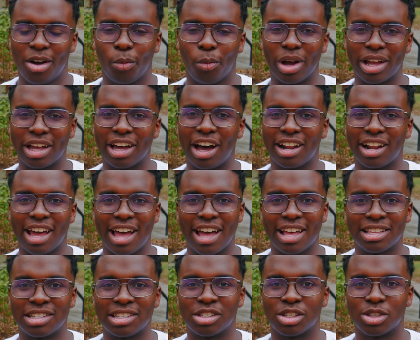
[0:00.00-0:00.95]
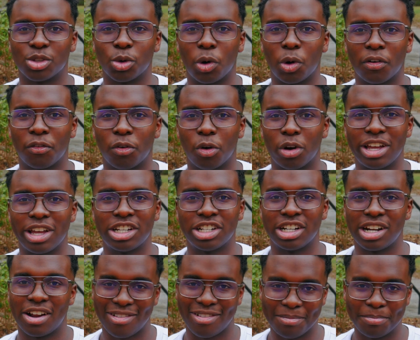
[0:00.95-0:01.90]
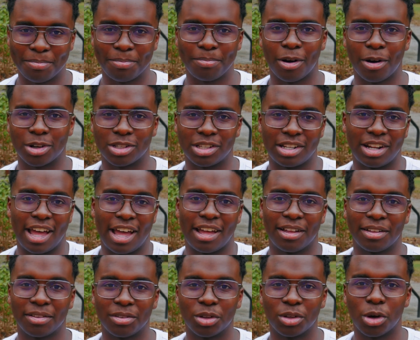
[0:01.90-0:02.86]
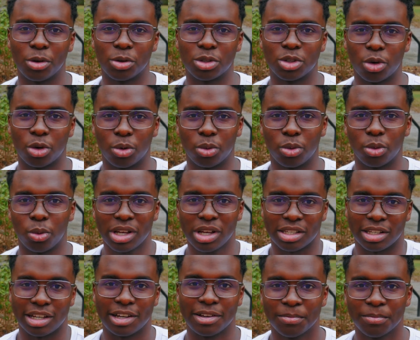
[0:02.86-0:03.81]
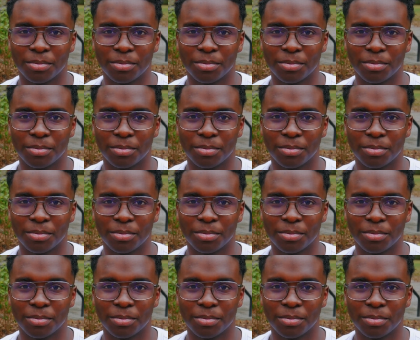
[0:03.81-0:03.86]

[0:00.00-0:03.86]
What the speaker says: what God has in store for each and every person that goes through Wesley.